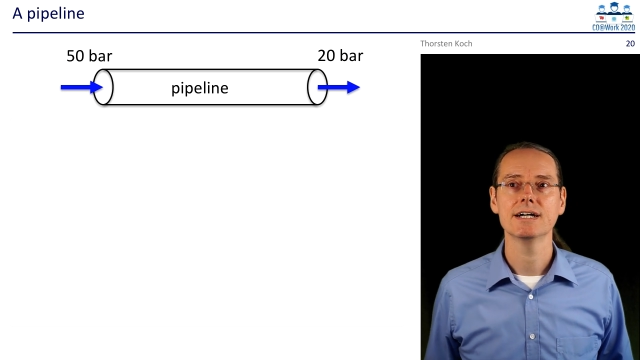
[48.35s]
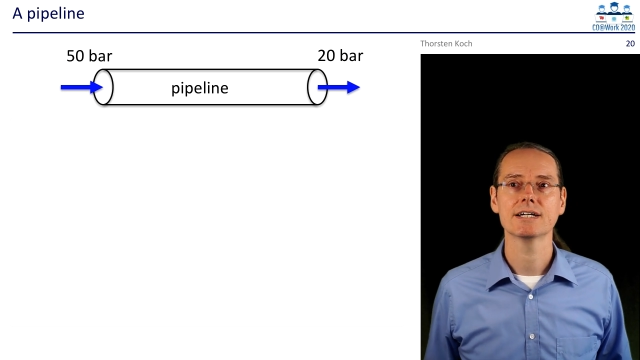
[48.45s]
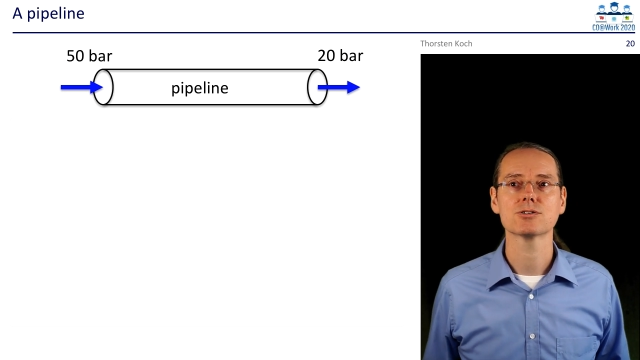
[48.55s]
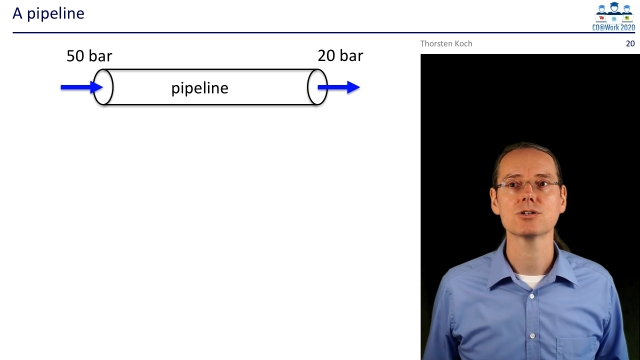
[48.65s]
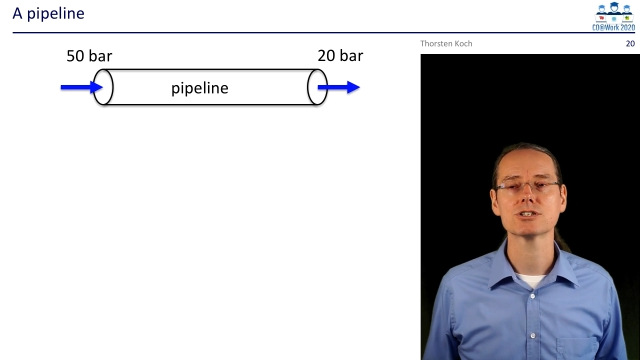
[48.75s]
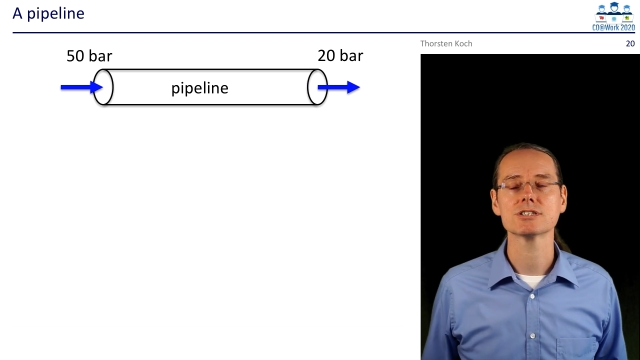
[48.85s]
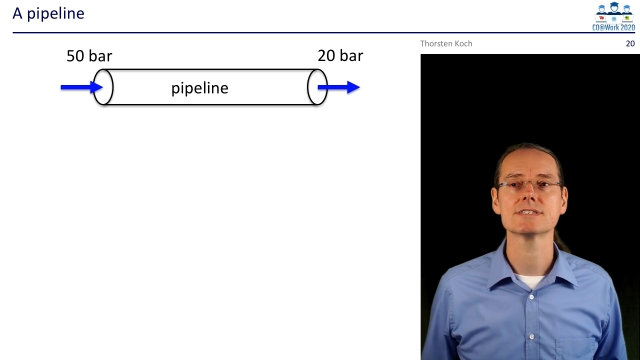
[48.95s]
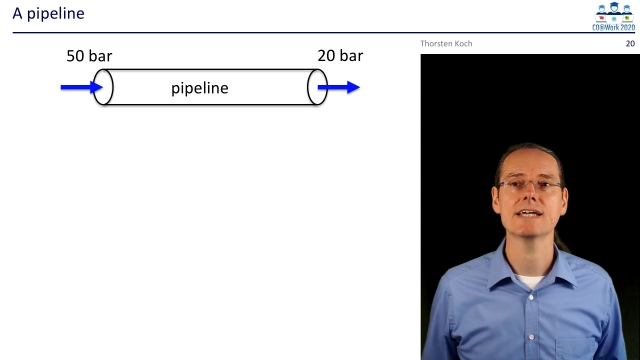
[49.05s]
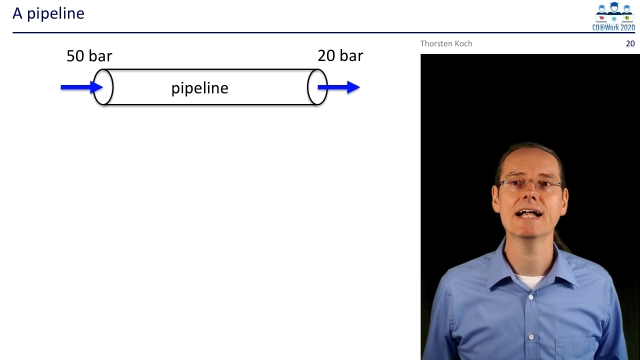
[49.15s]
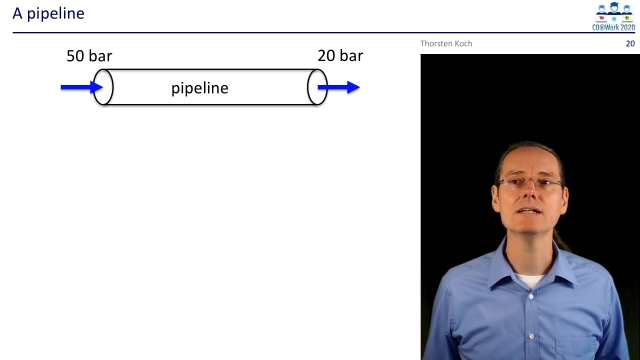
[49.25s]
In
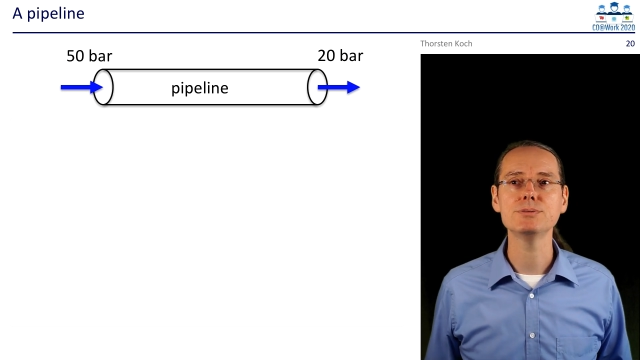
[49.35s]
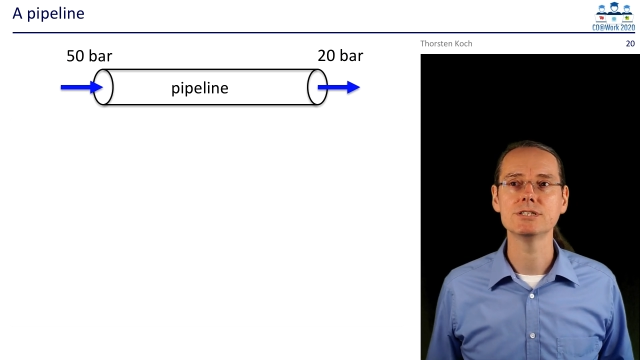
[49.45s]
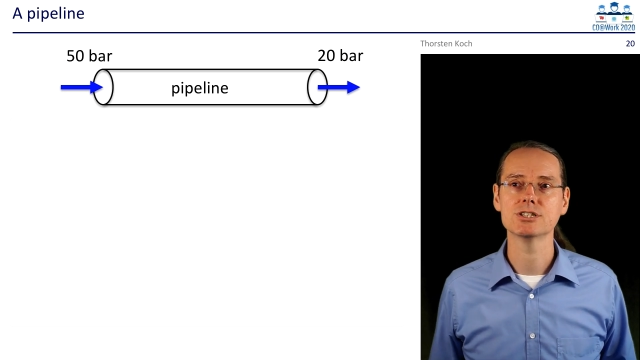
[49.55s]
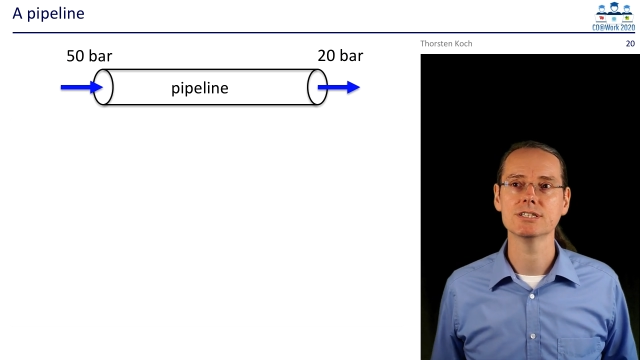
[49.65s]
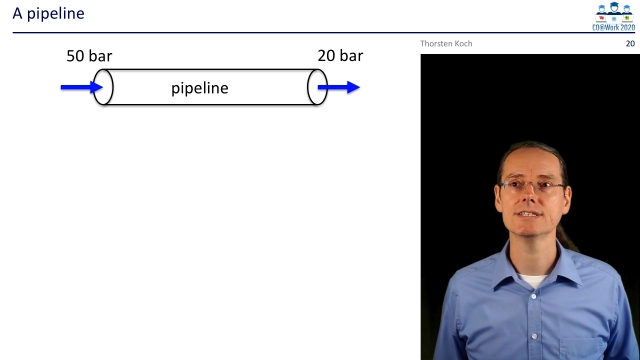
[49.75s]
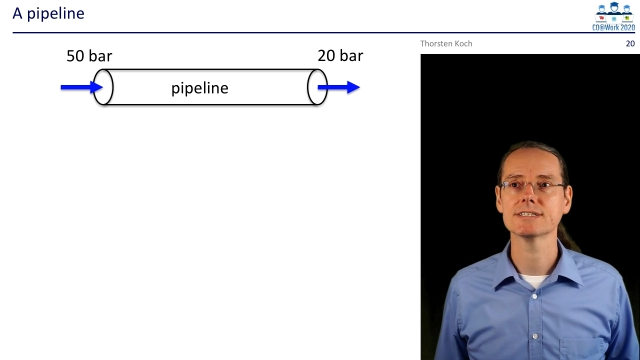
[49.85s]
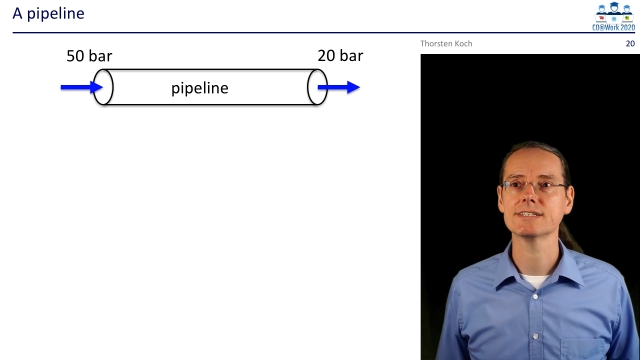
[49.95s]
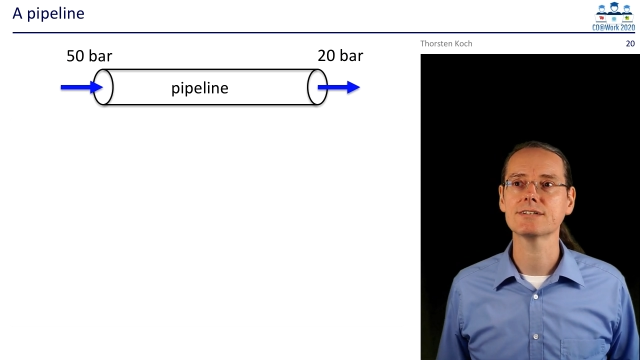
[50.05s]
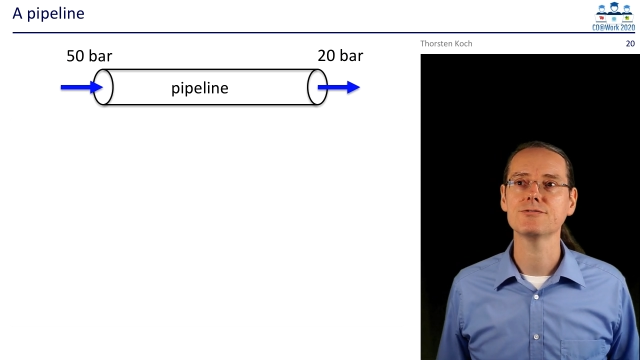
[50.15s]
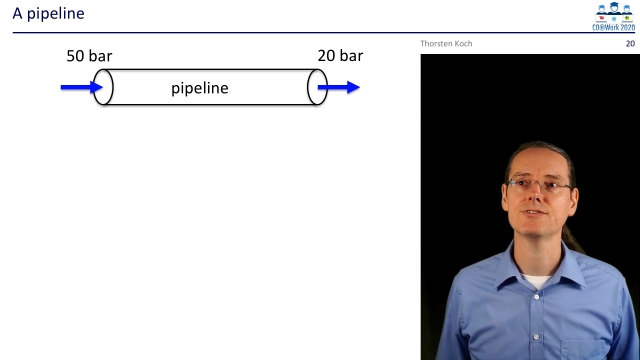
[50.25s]
contrast, LPG is
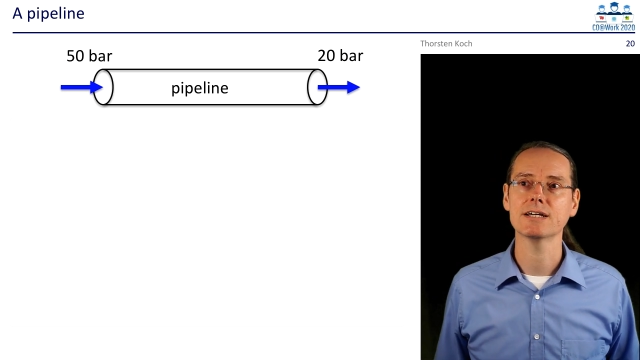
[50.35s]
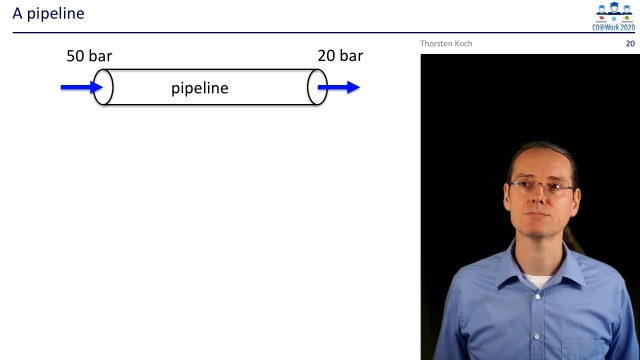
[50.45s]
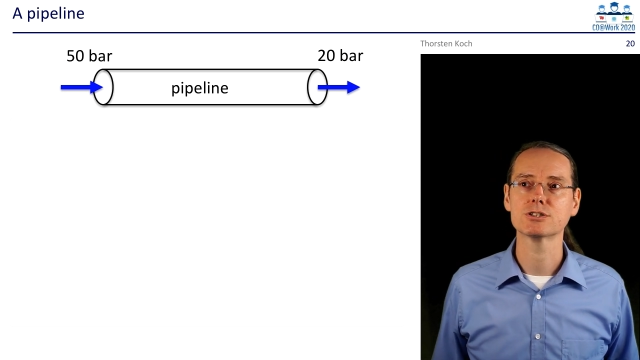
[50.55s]
liquefied